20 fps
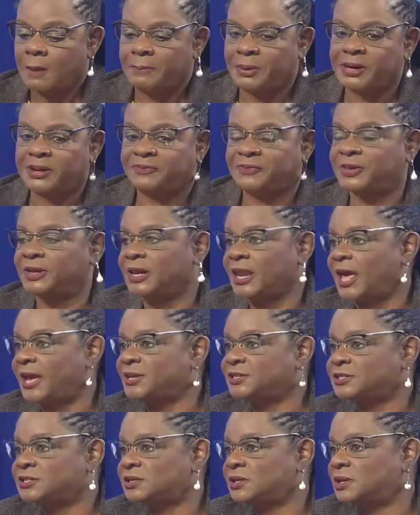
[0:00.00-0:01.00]
But if he
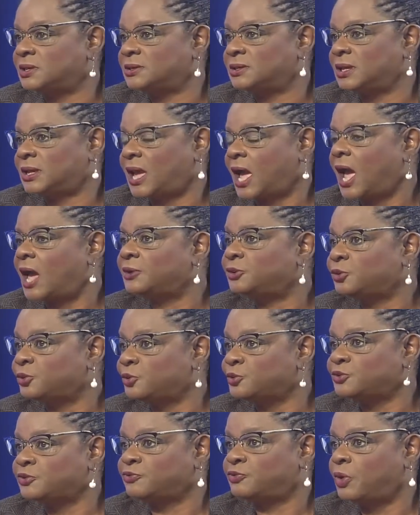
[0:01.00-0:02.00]
likes the
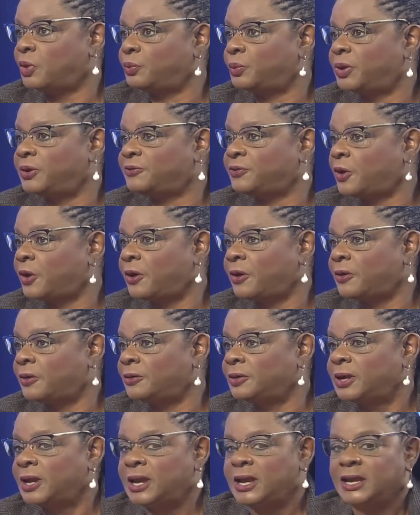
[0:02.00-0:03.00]
contours of what we've
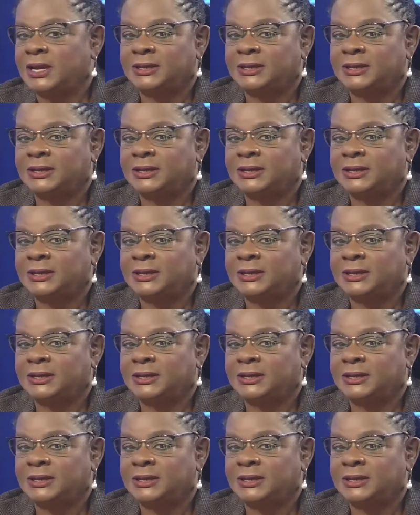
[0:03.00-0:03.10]
heard,